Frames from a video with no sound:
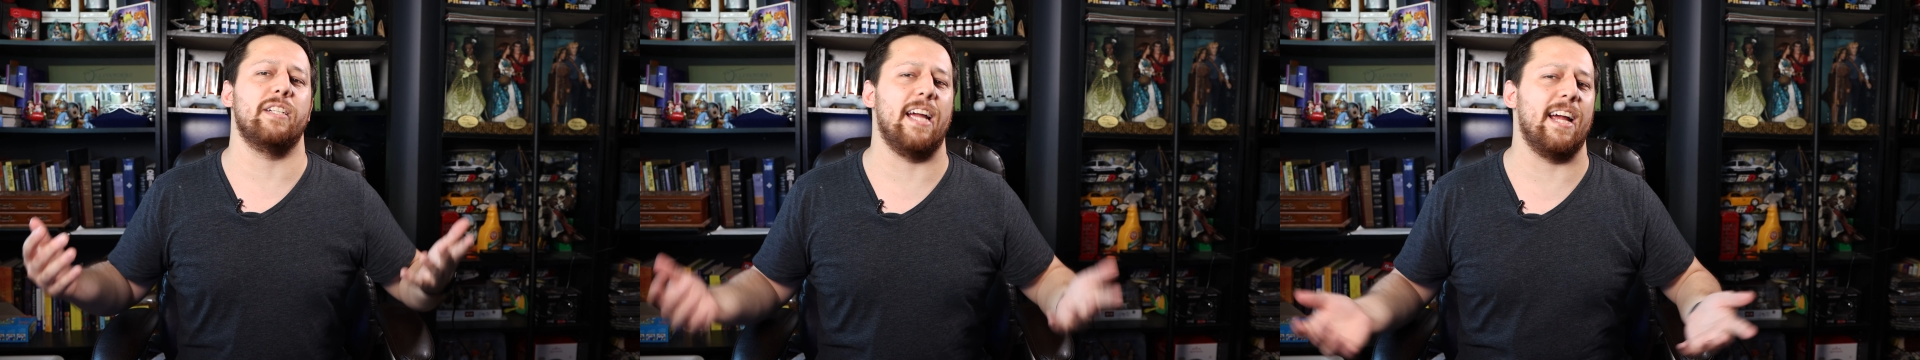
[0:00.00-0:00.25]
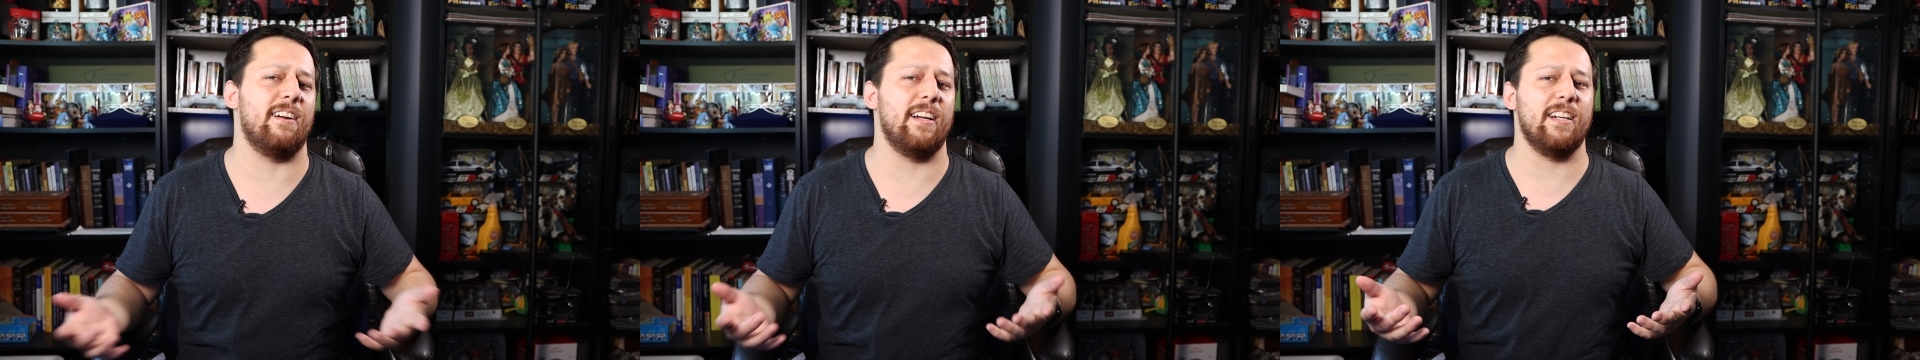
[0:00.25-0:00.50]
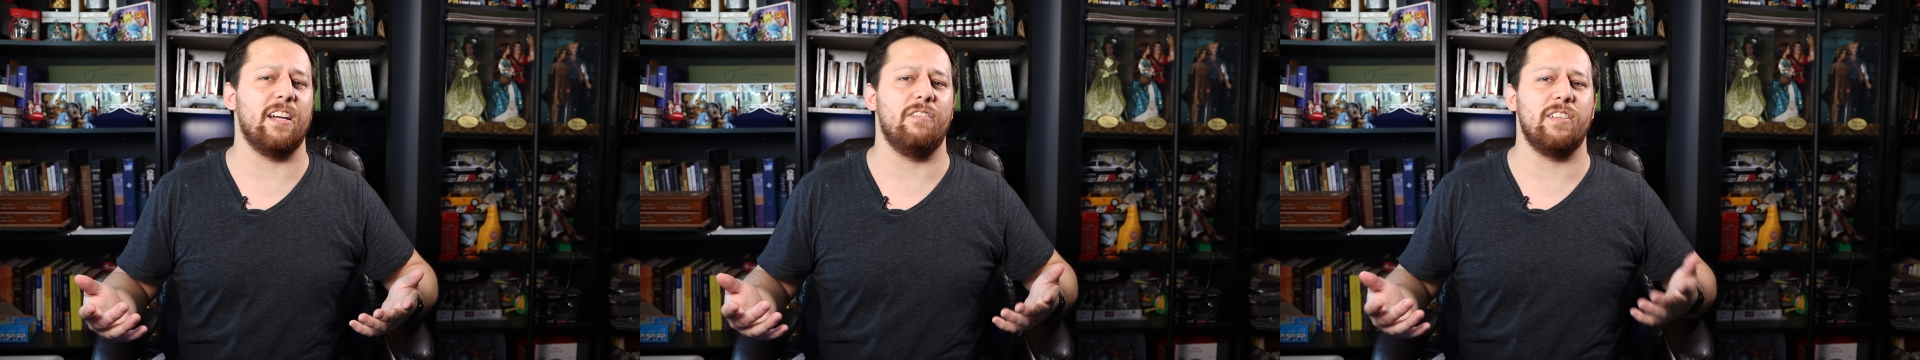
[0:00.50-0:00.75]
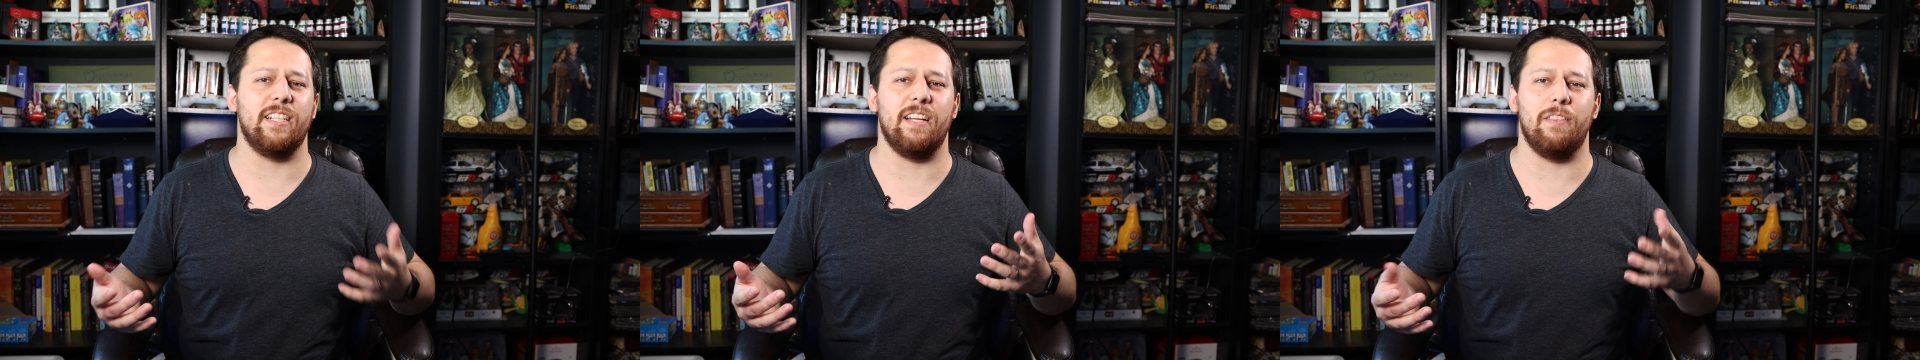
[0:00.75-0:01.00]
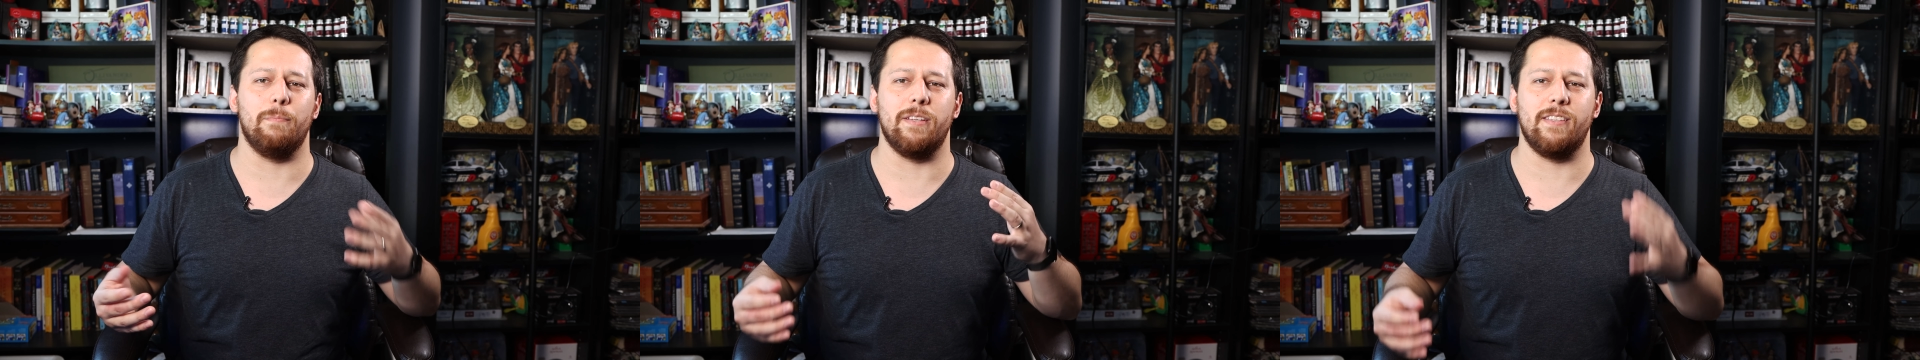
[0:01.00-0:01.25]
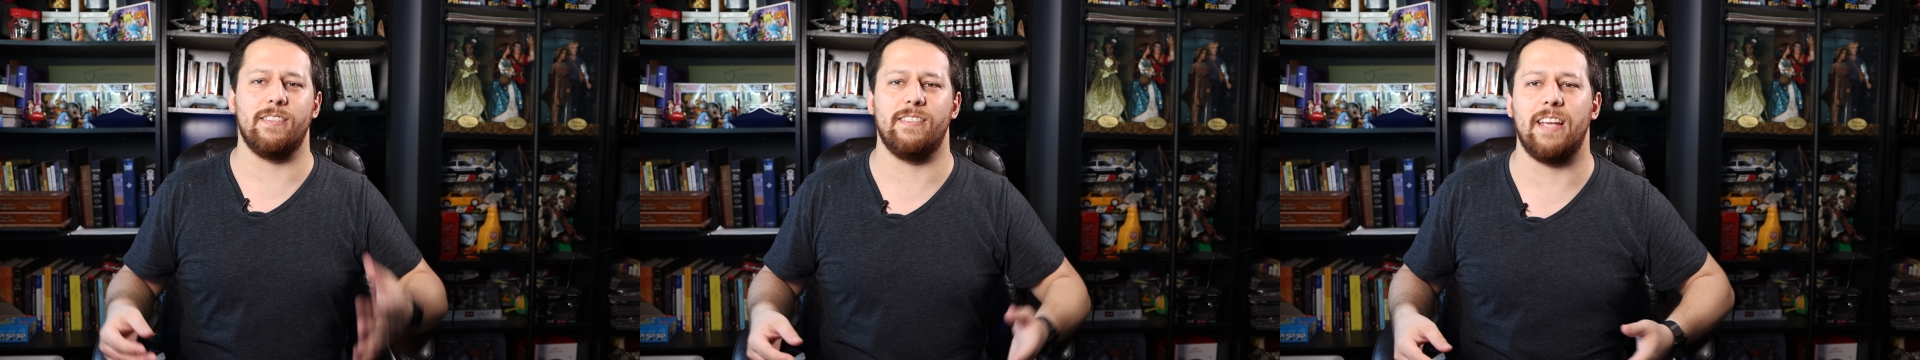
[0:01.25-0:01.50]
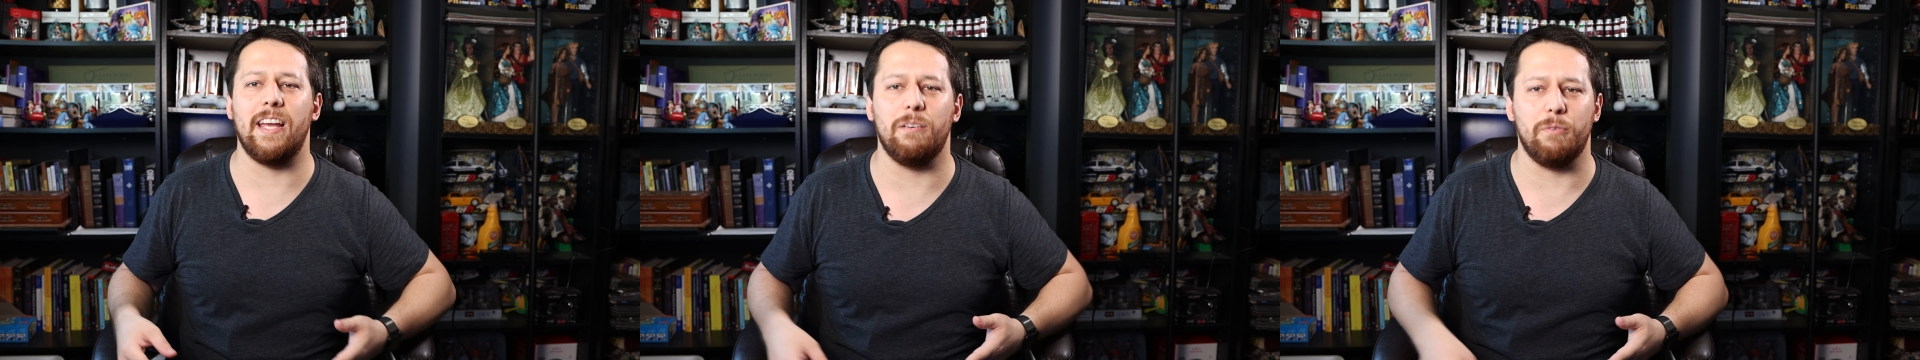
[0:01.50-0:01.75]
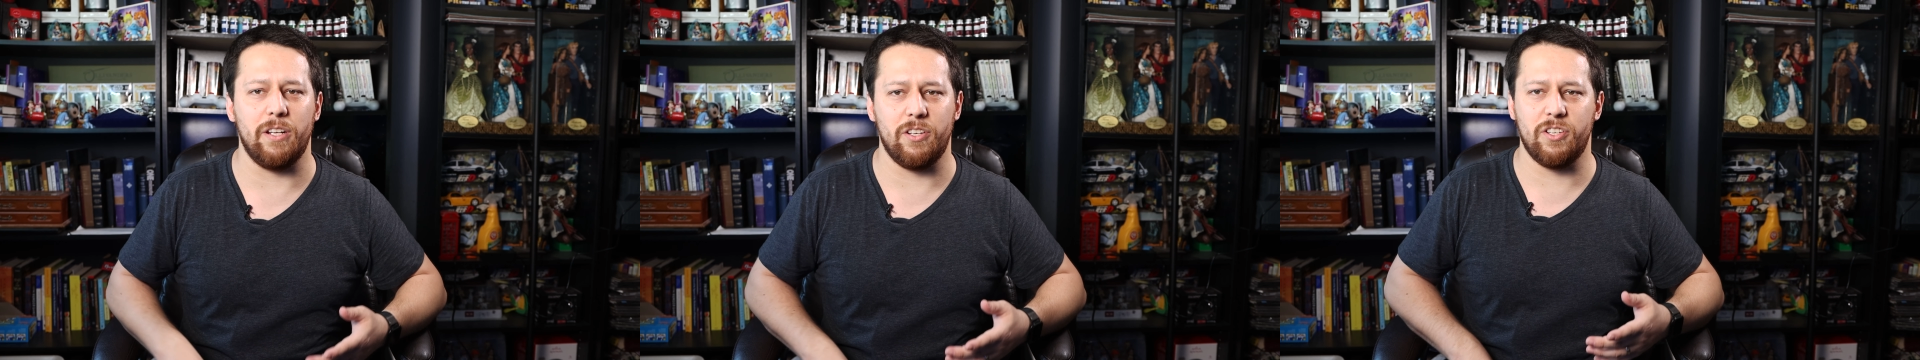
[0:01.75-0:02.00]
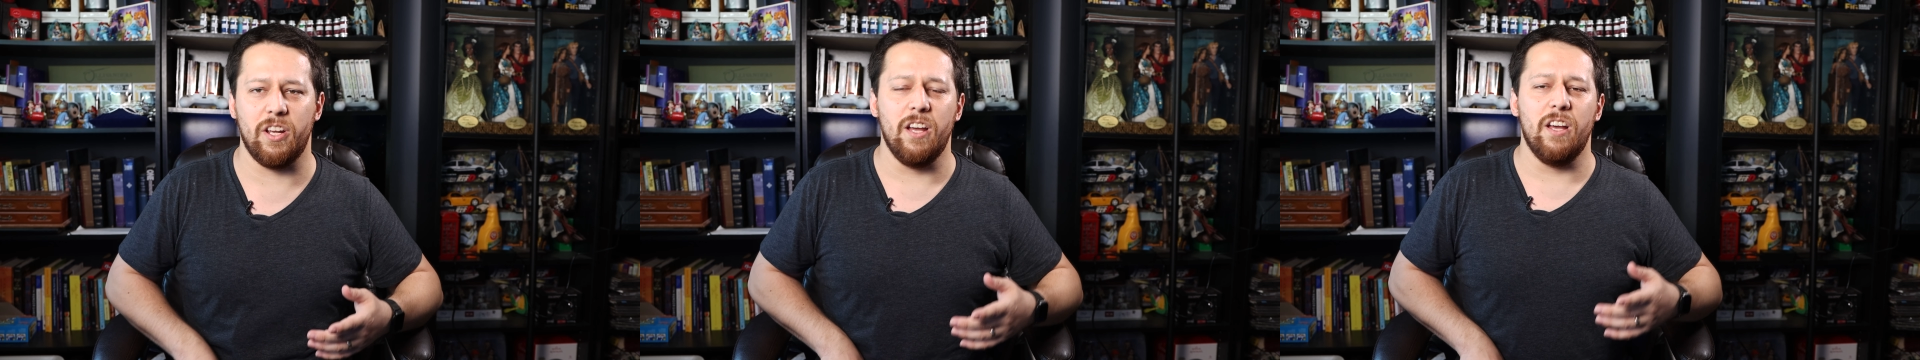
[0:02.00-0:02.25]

caring enough to give them a sandwich.